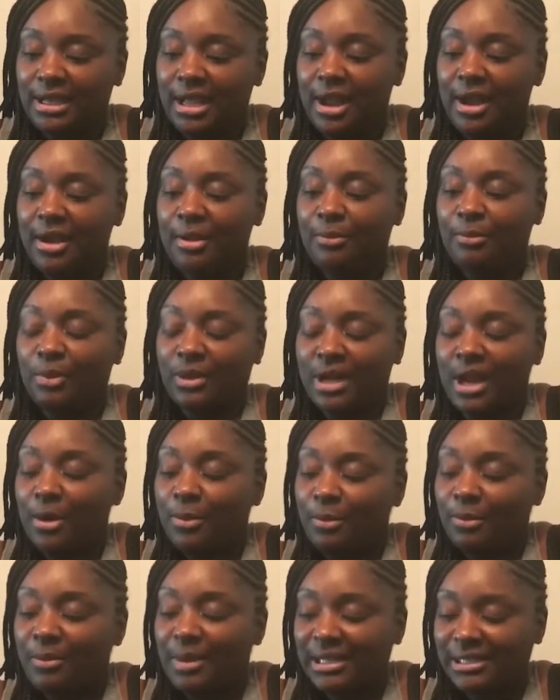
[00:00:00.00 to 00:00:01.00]
I went
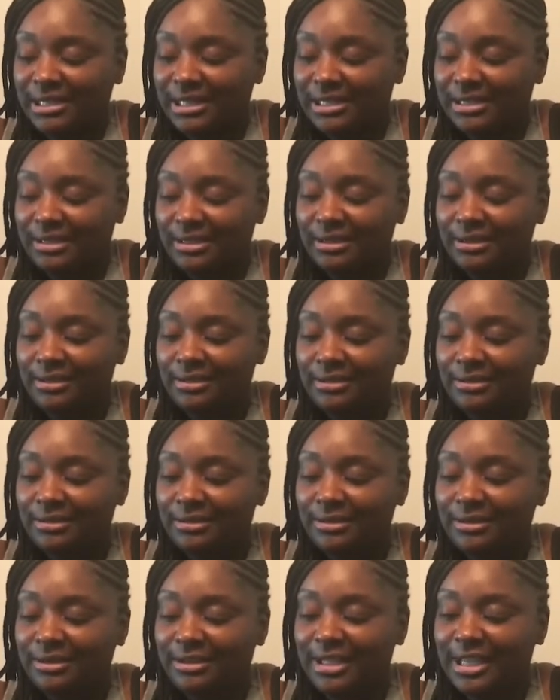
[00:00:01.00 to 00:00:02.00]
out with my sister,
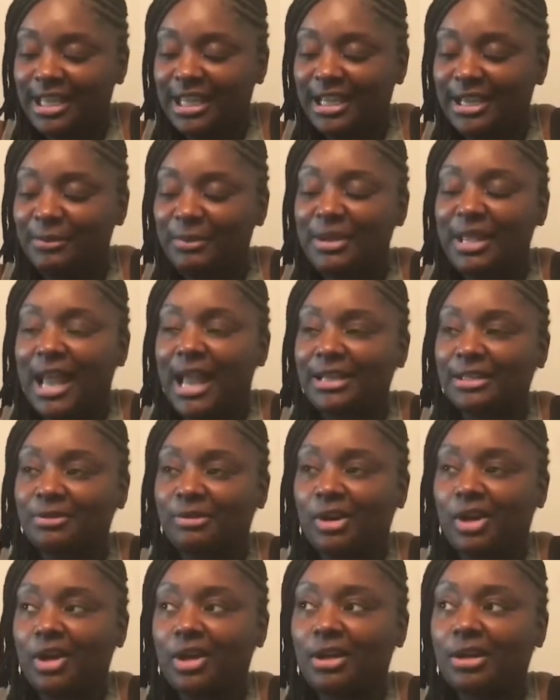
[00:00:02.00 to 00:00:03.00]
and we got
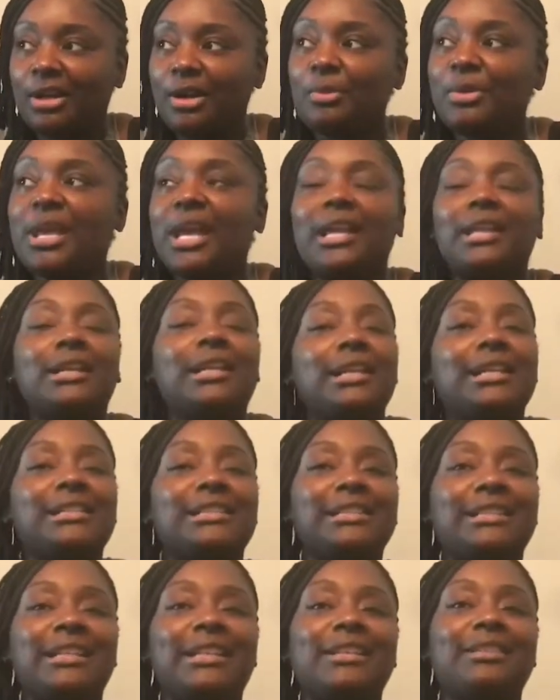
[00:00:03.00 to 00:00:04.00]
drunk, and we had an
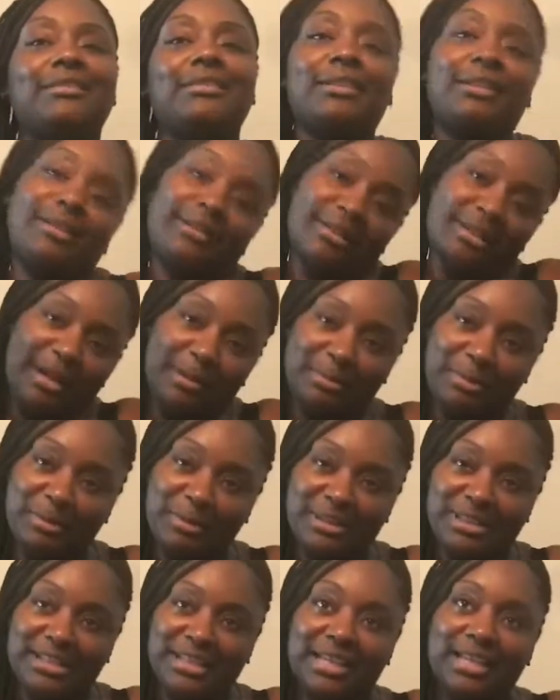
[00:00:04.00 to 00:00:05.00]
incident. Up the
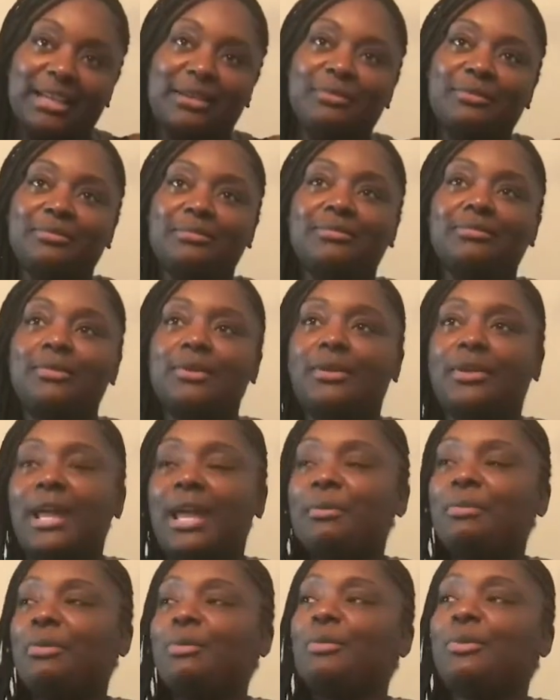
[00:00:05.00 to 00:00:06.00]
ones in.
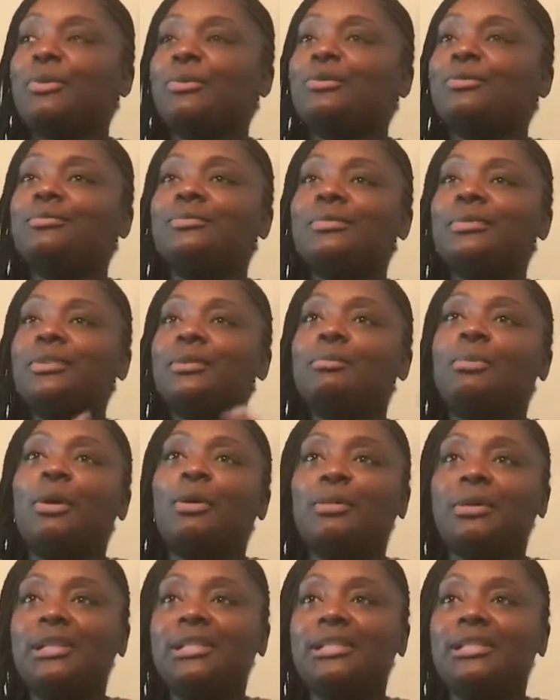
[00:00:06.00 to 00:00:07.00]
Okay, boom, boom.
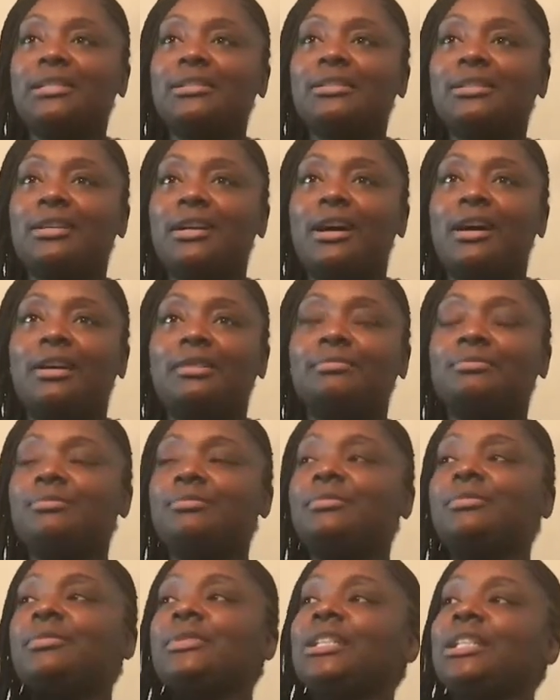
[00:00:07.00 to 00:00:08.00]
Police come
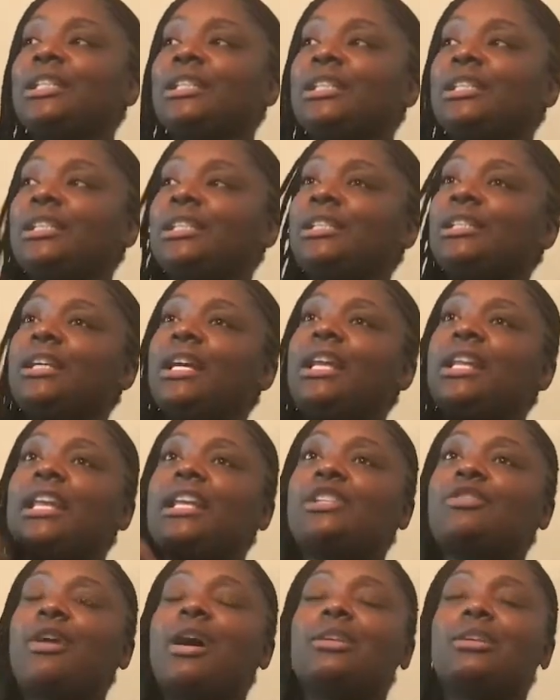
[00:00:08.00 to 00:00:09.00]
and
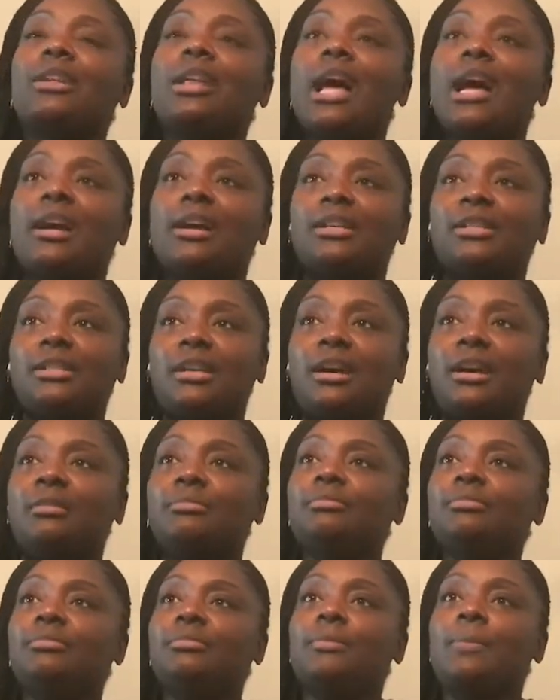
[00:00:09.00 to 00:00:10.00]
they try to lock us up.
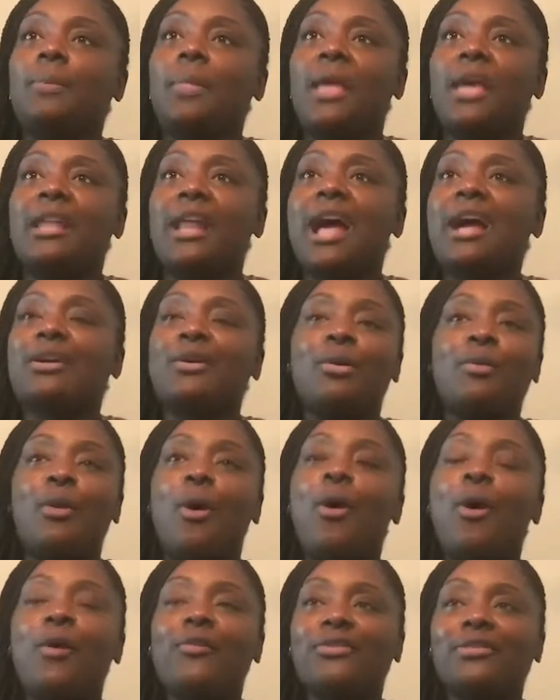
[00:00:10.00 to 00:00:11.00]
And I go
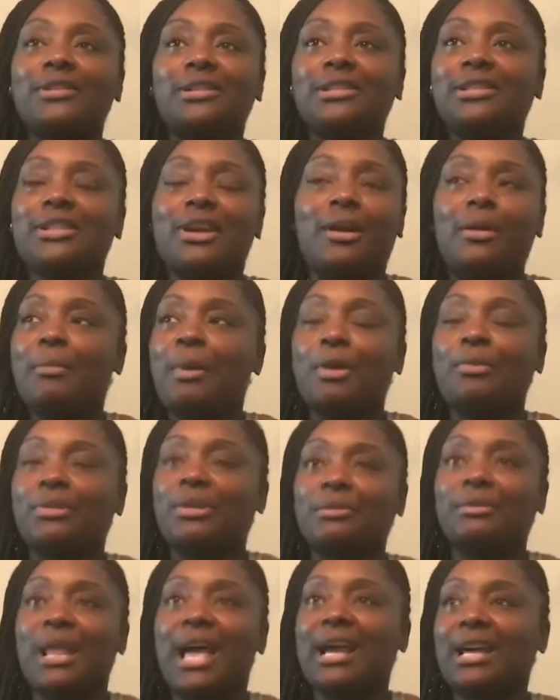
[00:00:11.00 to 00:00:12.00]
off about
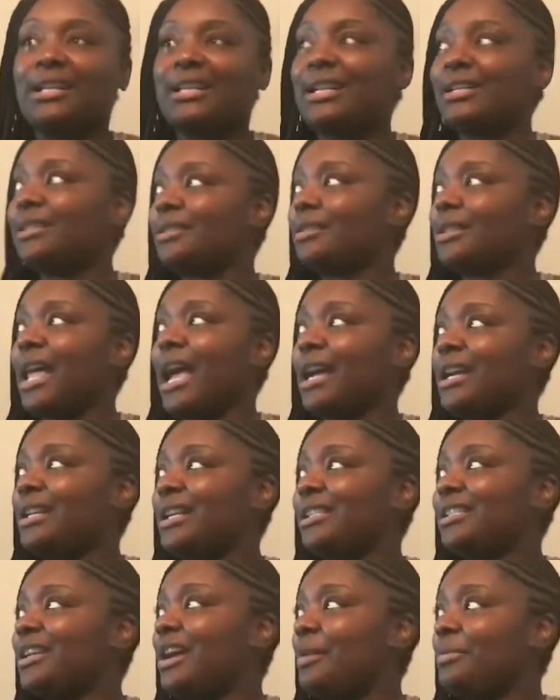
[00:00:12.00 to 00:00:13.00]
them locking
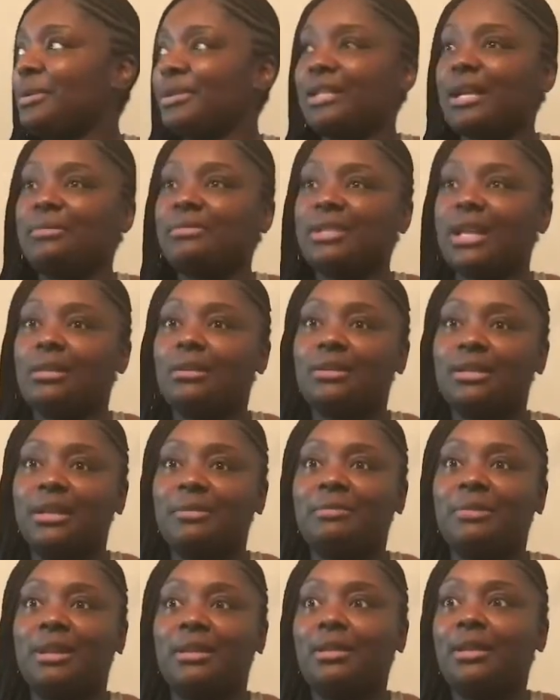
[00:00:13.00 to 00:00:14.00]
us up. Because I'm telling
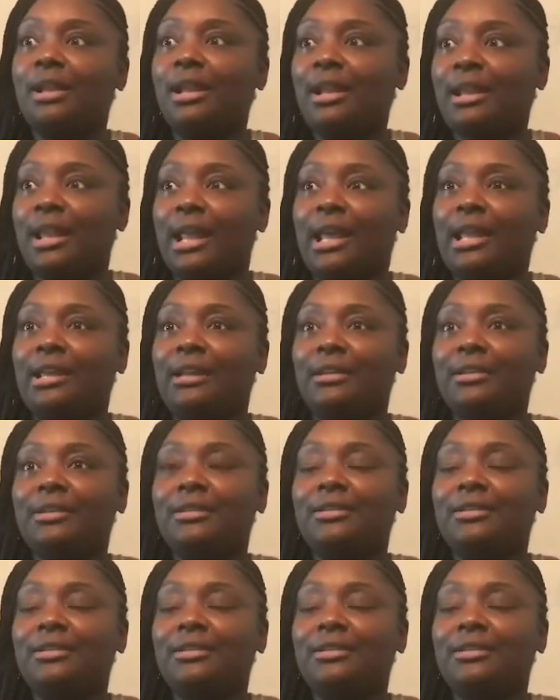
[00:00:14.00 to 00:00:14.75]
them, like,